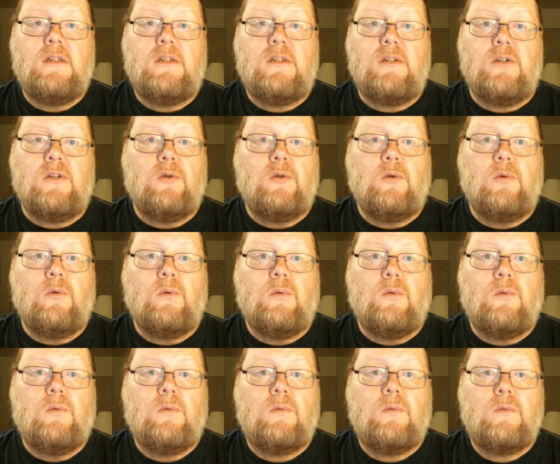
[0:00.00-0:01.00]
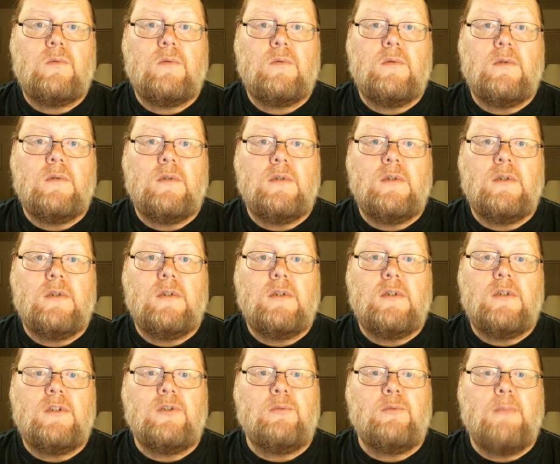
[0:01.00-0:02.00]
to
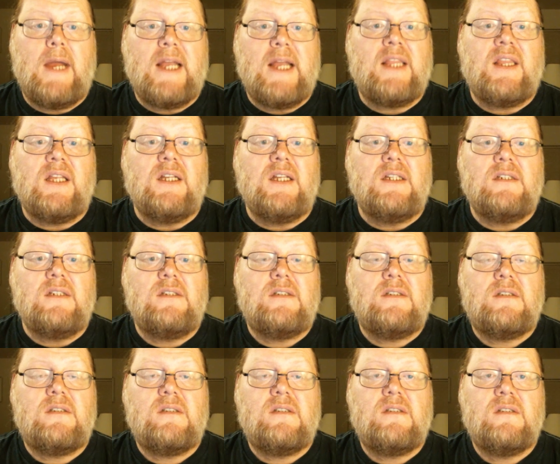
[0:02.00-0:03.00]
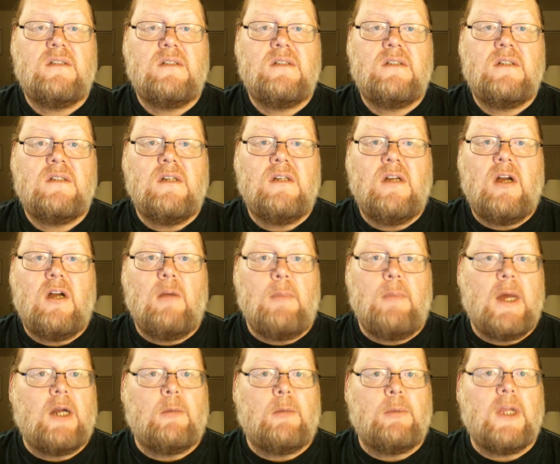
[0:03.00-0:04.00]
make this a
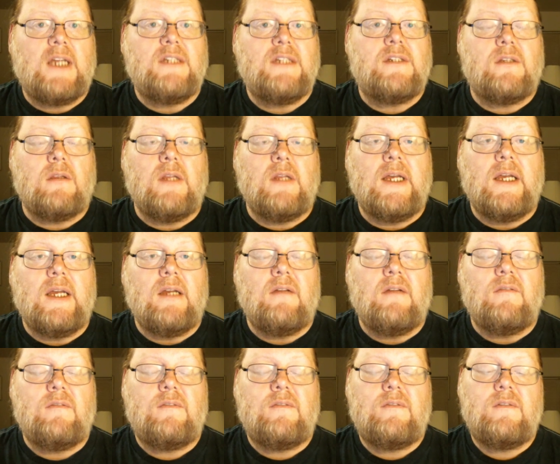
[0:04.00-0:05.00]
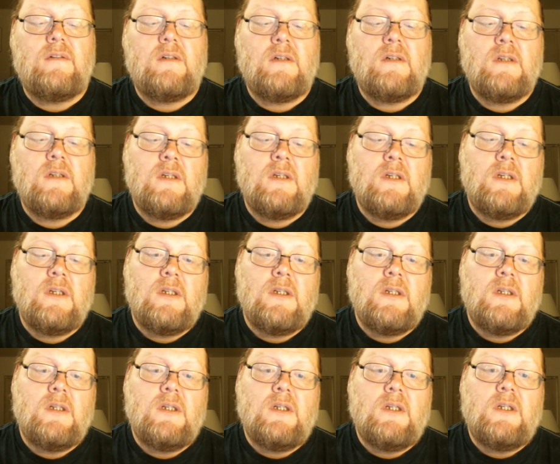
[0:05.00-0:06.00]
better place to live.
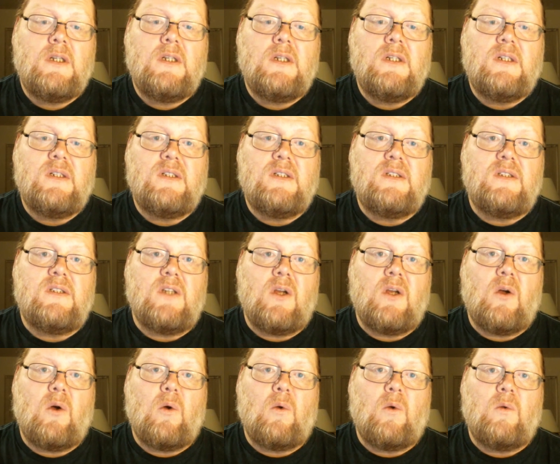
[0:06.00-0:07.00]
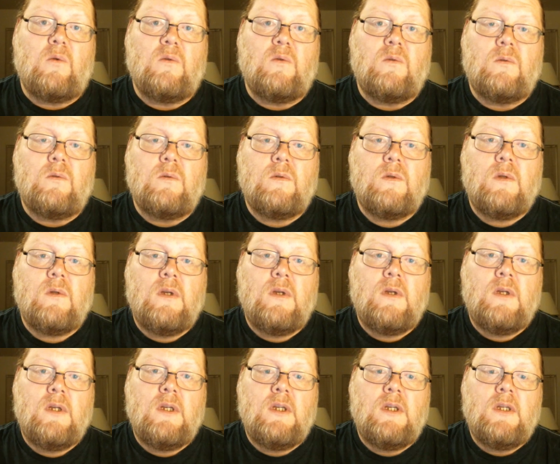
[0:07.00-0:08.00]
So,
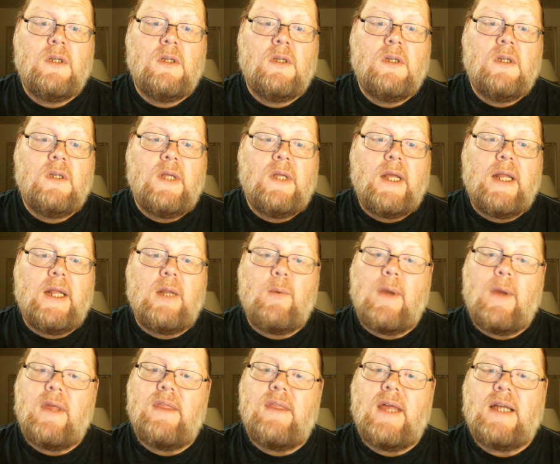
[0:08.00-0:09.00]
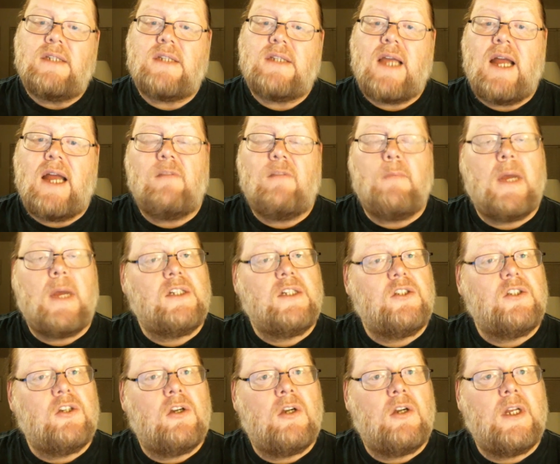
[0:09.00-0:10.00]
anyway, that's kind of my
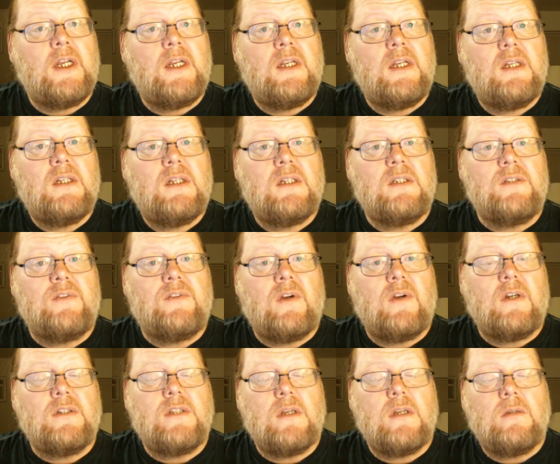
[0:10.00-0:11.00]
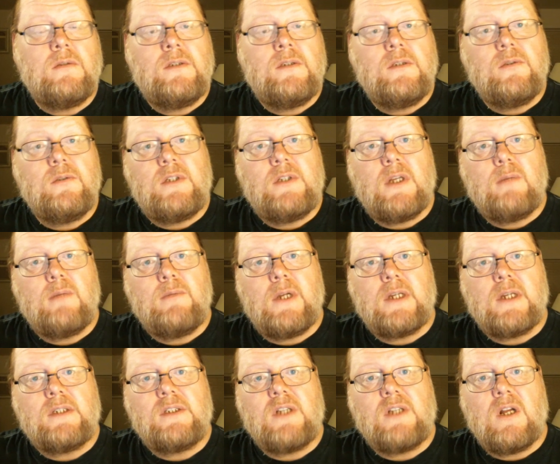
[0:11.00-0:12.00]
journey as far as those two
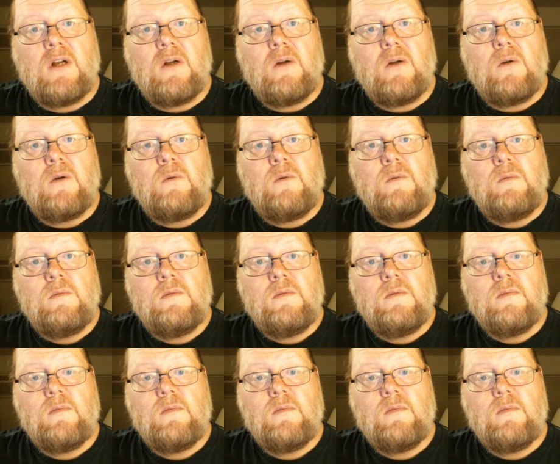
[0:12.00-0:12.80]
subjects go.